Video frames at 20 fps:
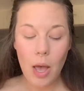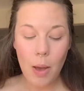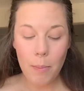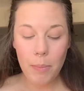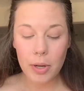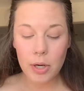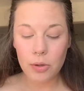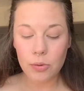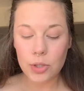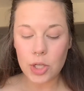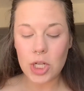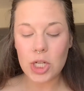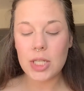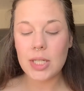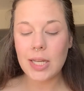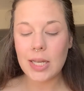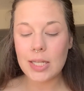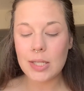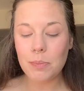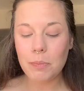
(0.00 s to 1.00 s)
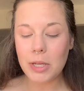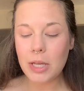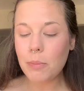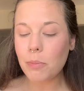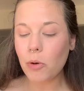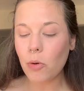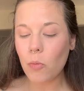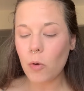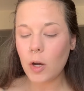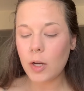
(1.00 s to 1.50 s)
but it was just because
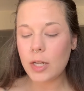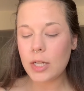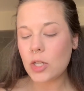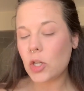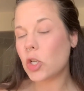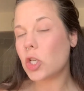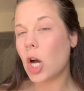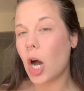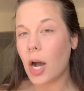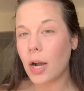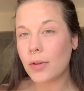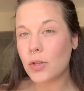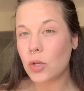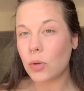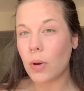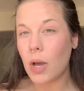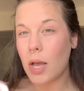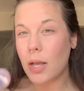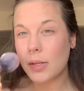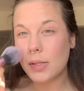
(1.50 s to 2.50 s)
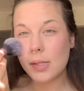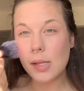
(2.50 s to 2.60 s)
people wanted to talk to us.